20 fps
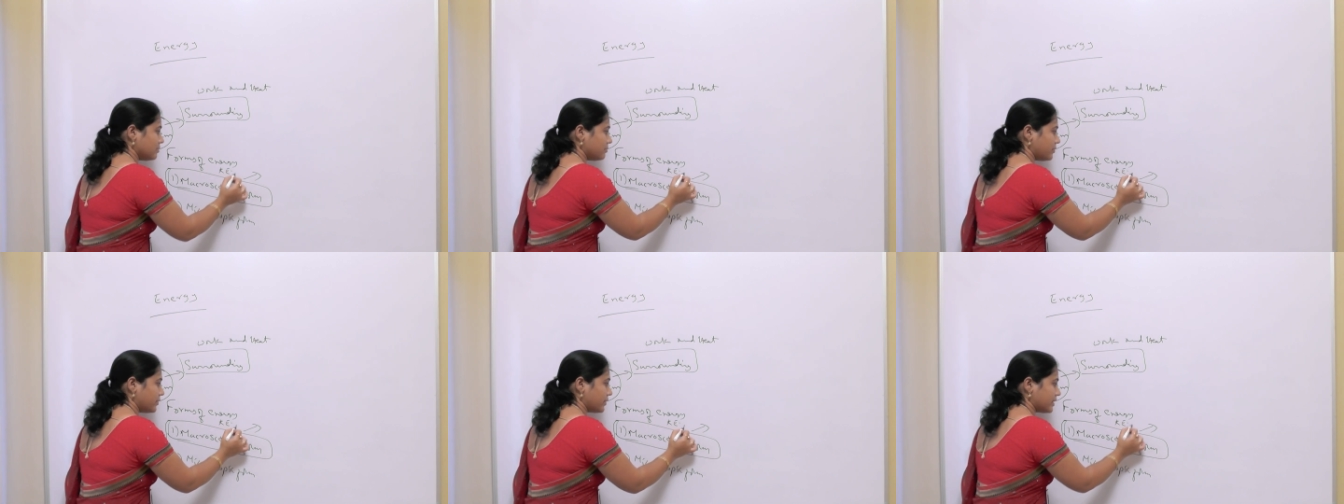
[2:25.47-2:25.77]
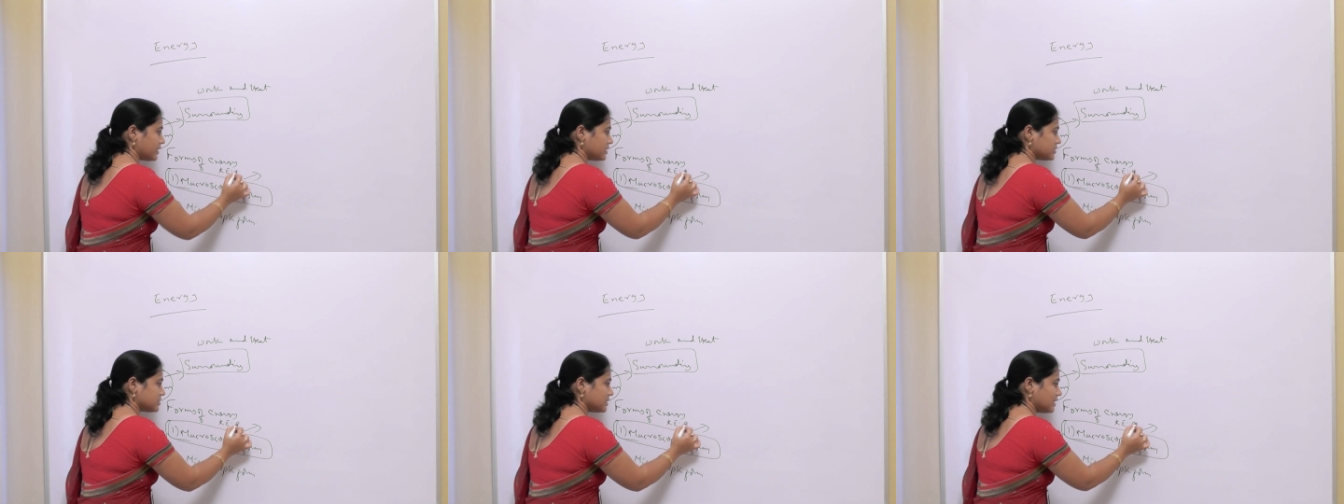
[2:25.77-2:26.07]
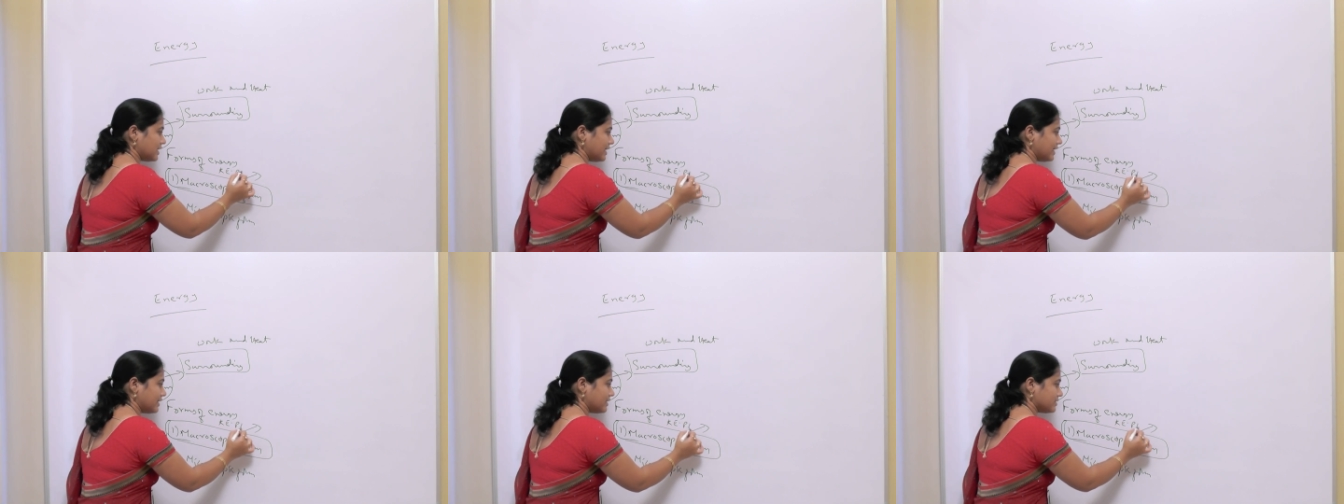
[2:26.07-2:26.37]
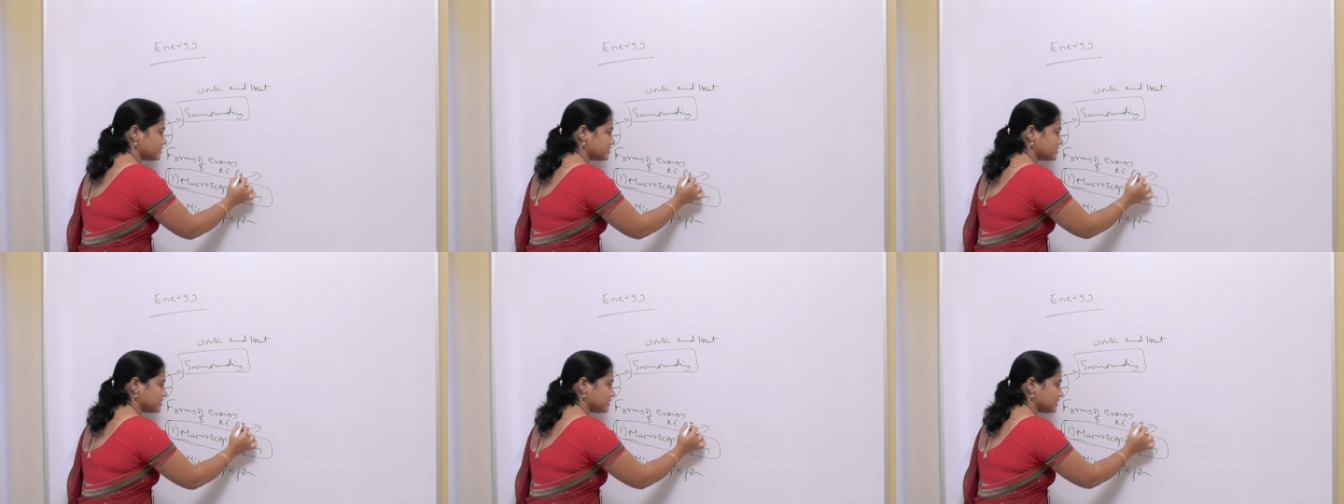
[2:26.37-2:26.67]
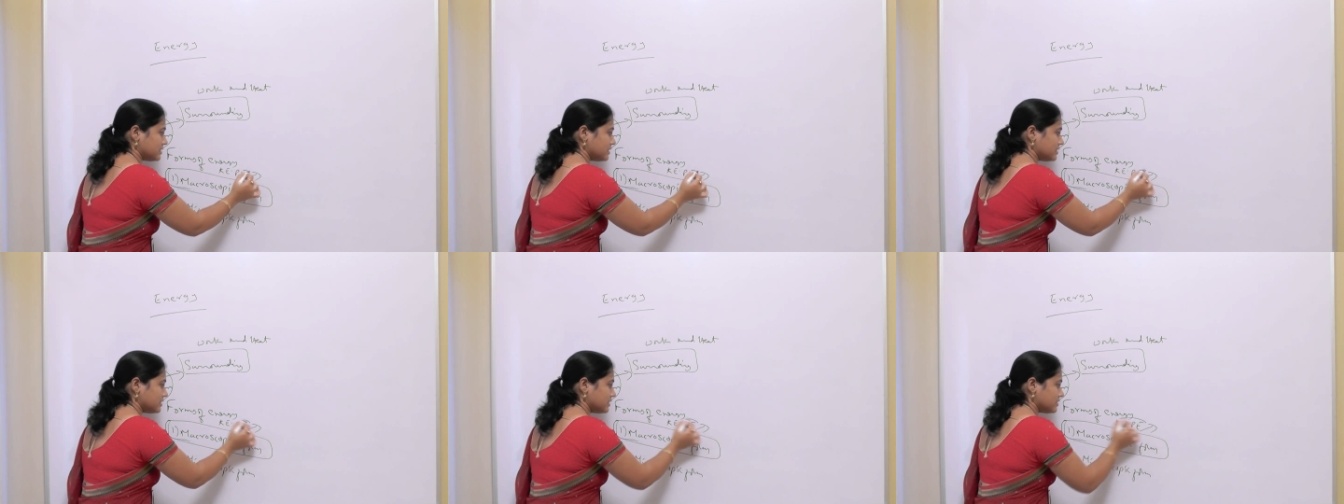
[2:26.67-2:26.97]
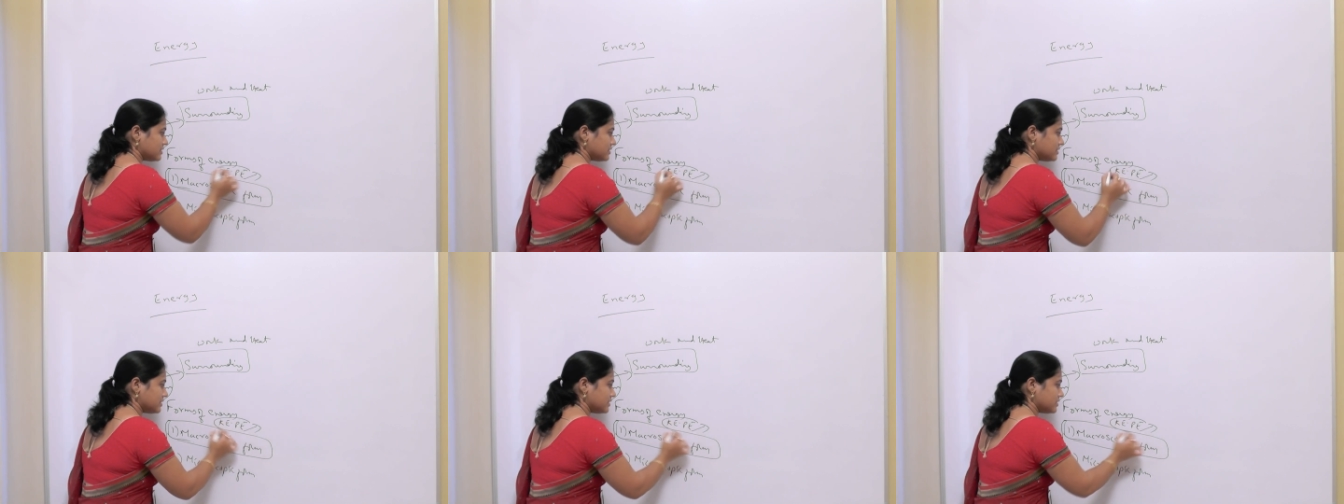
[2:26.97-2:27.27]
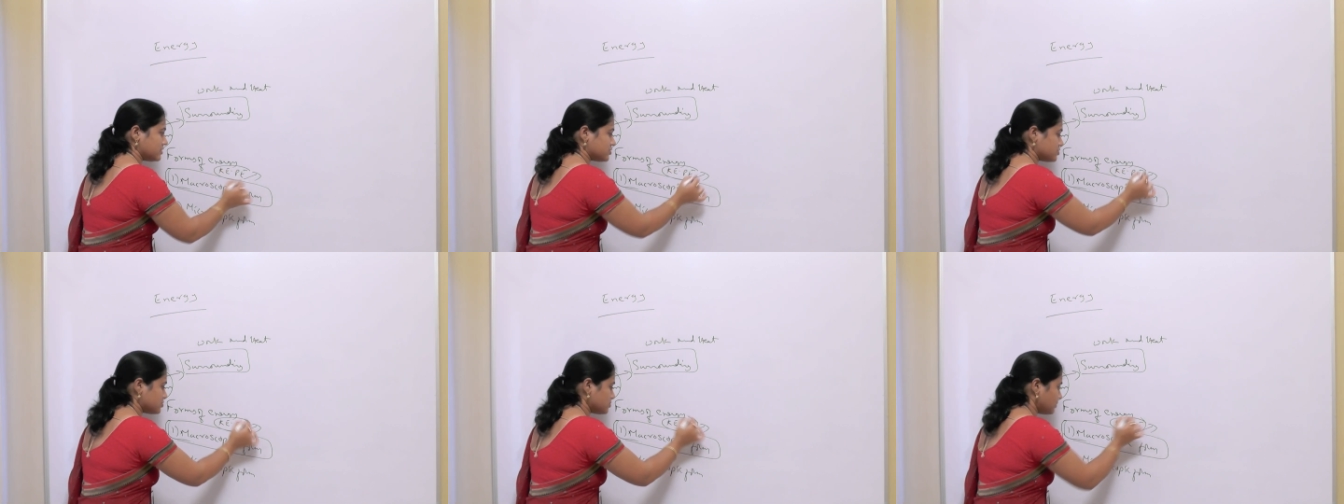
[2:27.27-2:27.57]
potential energy,
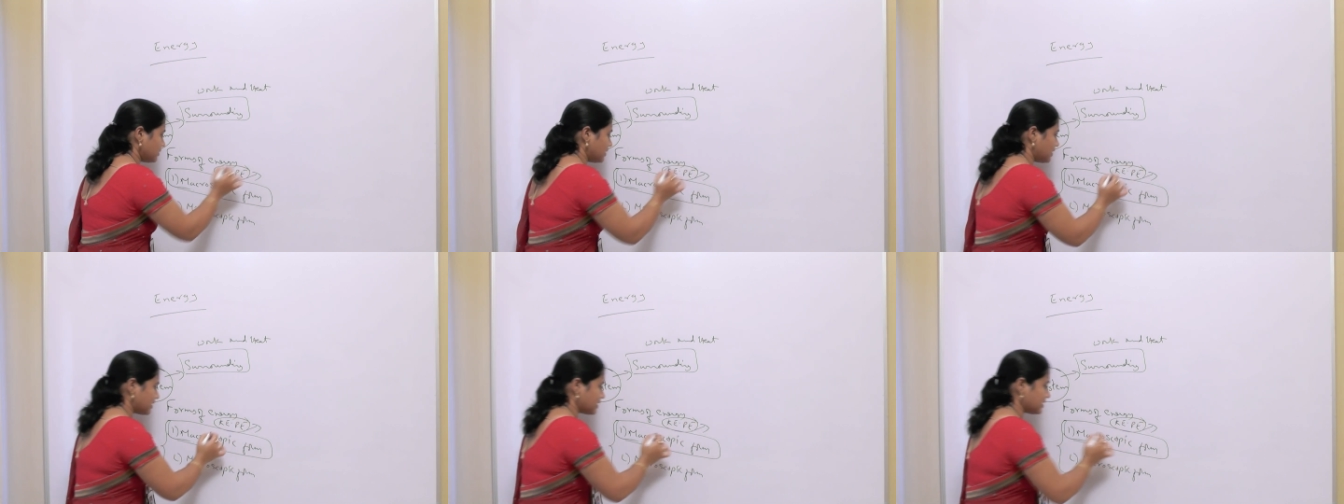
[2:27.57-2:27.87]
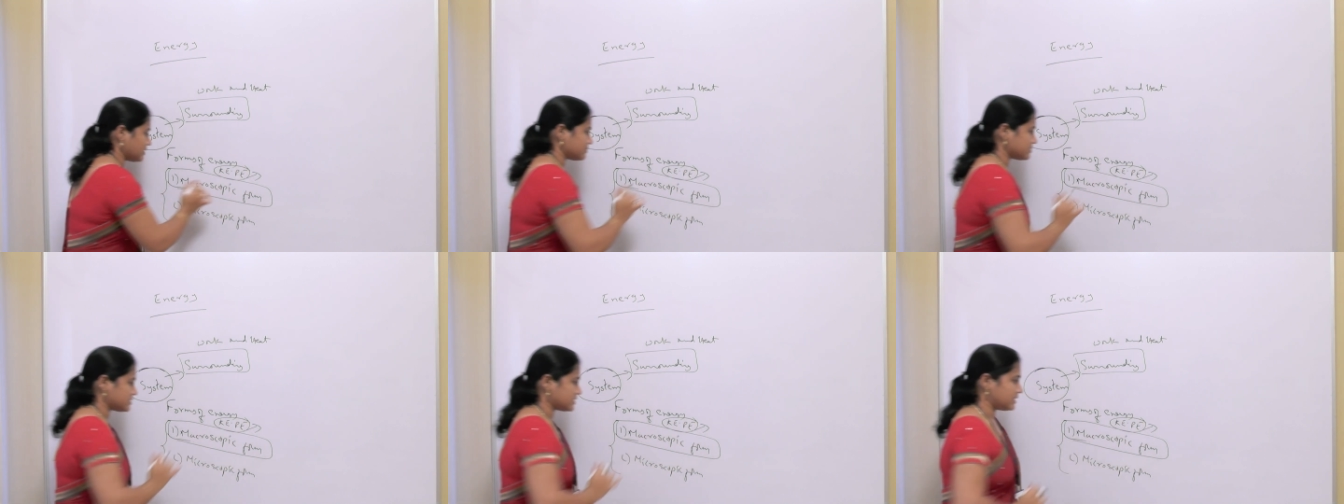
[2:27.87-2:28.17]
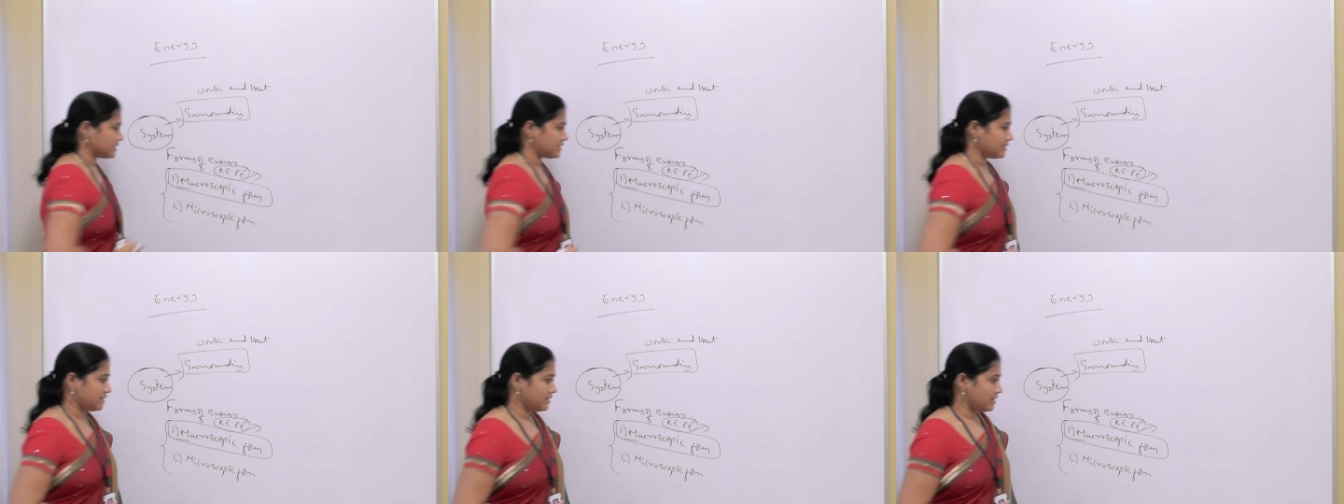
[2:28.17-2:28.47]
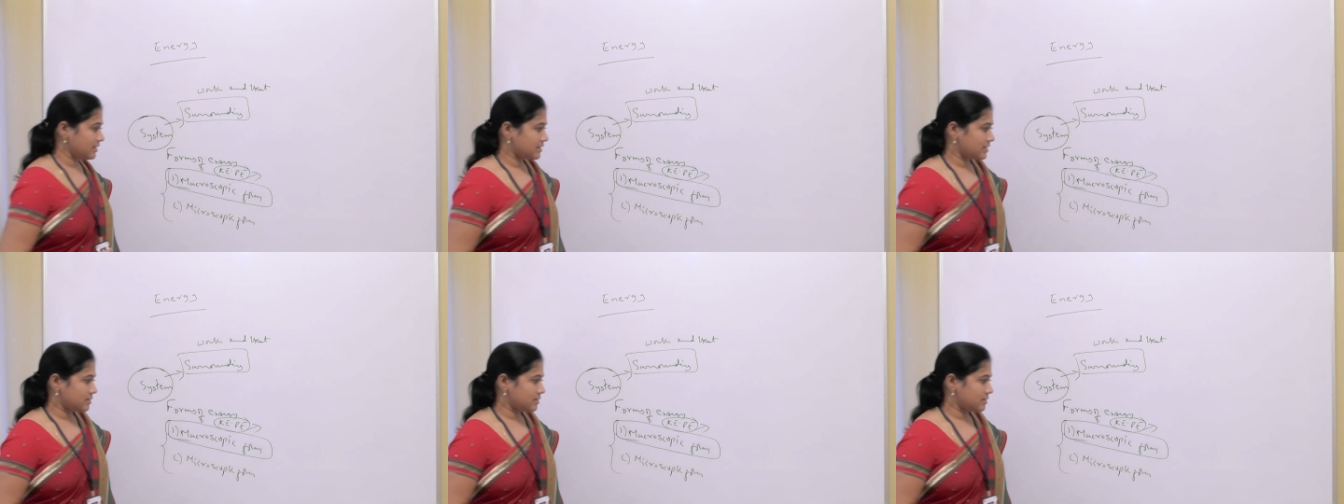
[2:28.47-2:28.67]
these two comes under